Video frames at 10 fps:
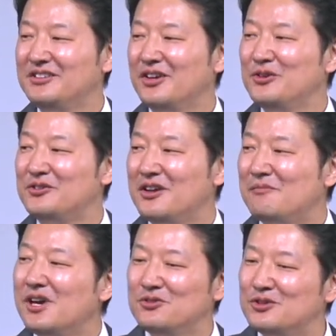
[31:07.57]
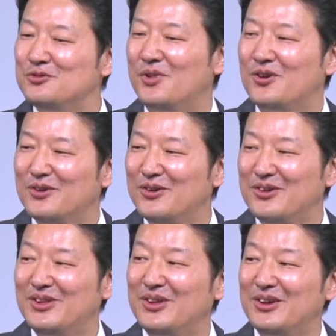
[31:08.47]
tell yourself, I'm going to do it tomorrow?
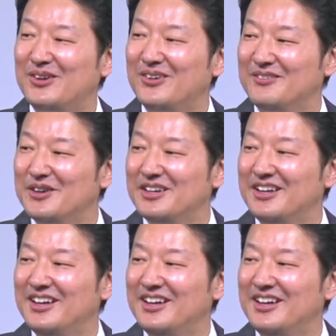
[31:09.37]
Guilty. You know what I mean?